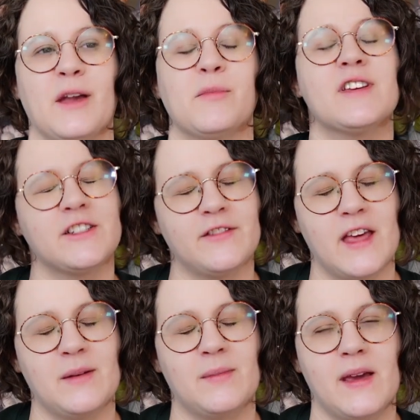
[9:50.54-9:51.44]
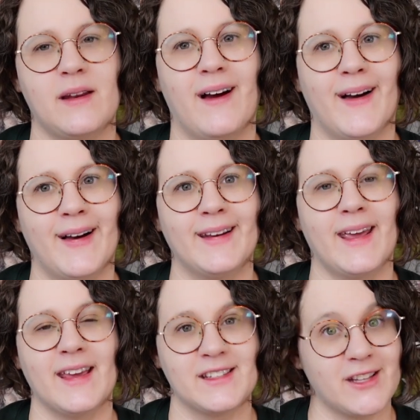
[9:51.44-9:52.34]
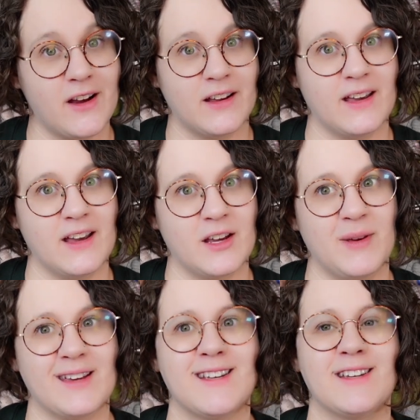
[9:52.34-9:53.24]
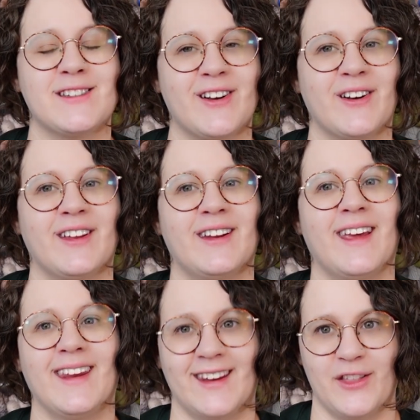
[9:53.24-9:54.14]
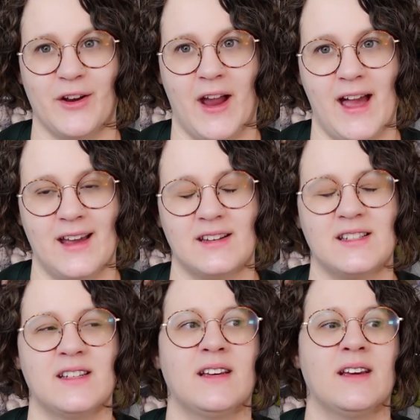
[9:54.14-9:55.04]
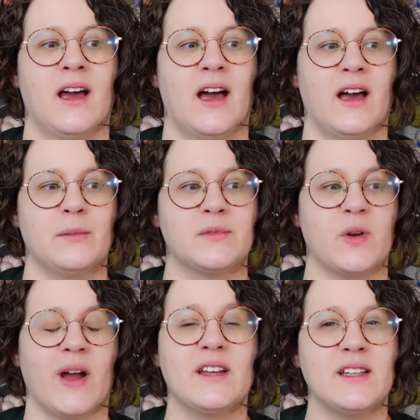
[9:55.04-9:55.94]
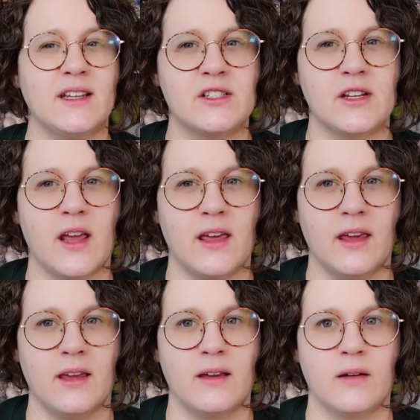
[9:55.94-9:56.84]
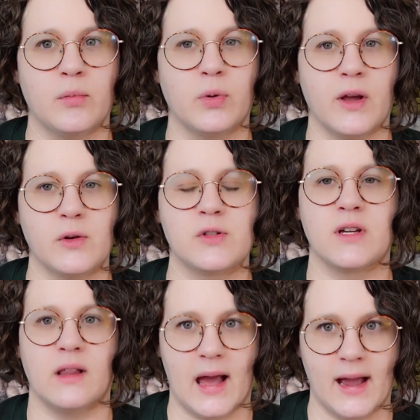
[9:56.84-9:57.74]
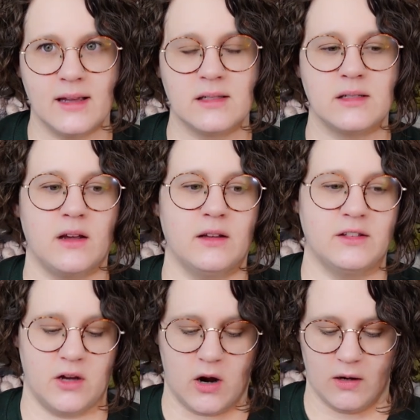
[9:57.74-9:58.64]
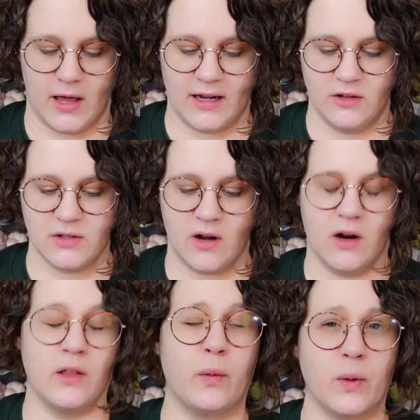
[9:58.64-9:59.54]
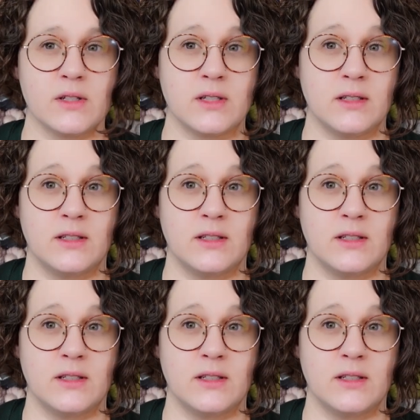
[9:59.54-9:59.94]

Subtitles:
must have then been on a sock kick because I started another hat. So I teach a brioche class. I use the Harlow Worsted